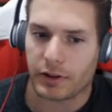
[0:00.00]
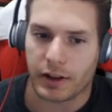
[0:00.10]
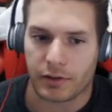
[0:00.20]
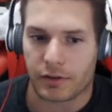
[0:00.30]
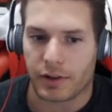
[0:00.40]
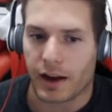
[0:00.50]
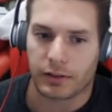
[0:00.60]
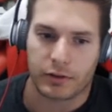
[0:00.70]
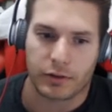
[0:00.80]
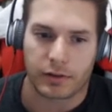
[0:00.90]
It gains
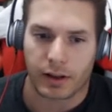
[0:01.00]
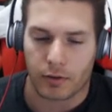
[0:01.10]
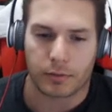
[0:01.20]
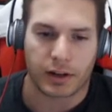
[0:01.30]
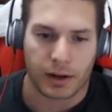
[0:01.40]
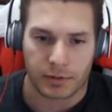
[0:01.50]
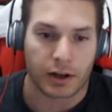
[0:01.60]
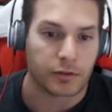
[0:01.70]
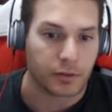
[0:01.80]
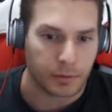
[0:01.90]
attack to its level times
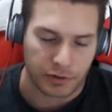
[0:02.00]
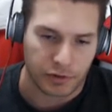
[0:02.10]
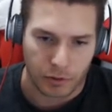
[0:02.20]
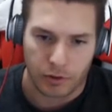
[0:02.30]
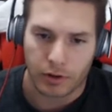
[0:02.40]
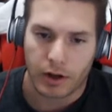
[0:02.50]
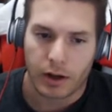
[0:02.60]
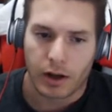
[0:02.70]
100, which is cool.